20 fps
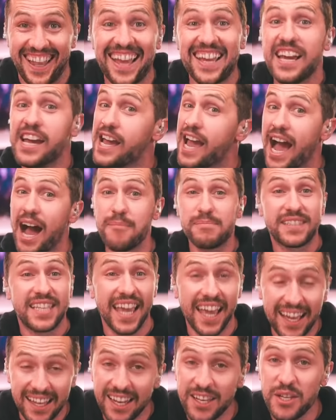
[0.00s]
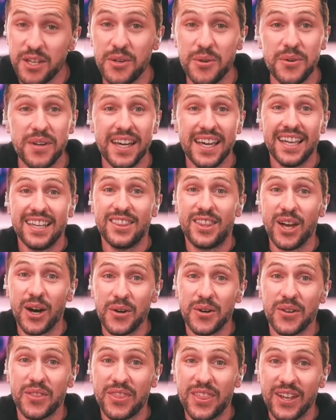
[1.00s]
like I'm telling you,
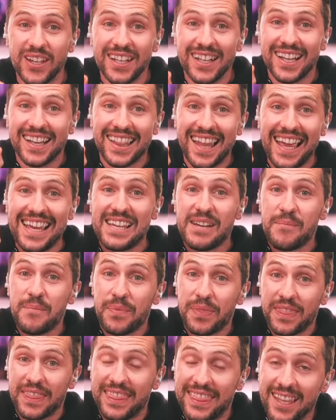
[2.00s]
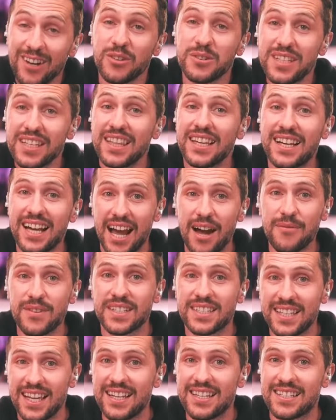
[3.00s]
though, the, like those are the
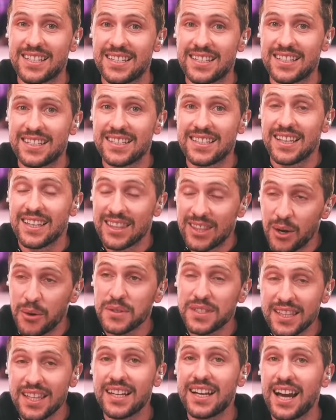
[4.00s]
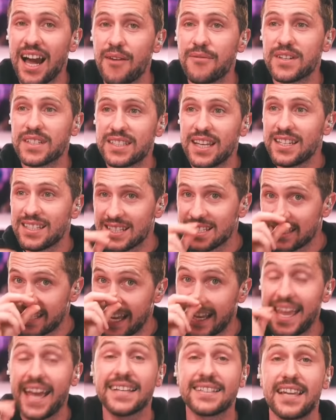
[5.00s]
conversations. Those are the conversations
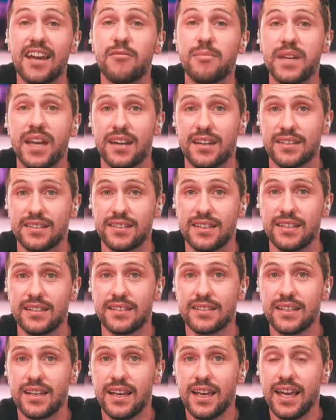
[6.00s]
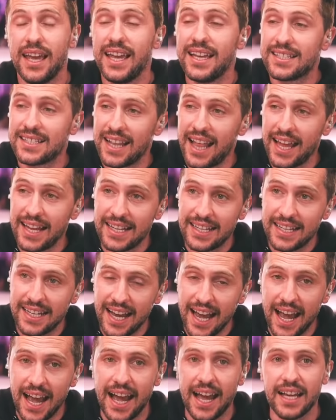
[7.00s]
that cats have behind the scenes. It's like,
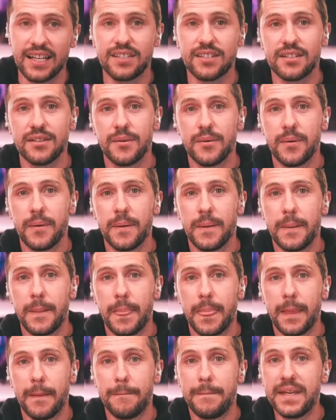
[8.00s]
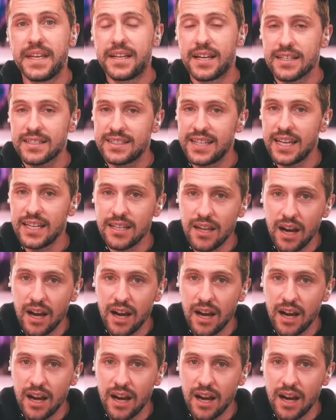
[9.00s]
gosh, because they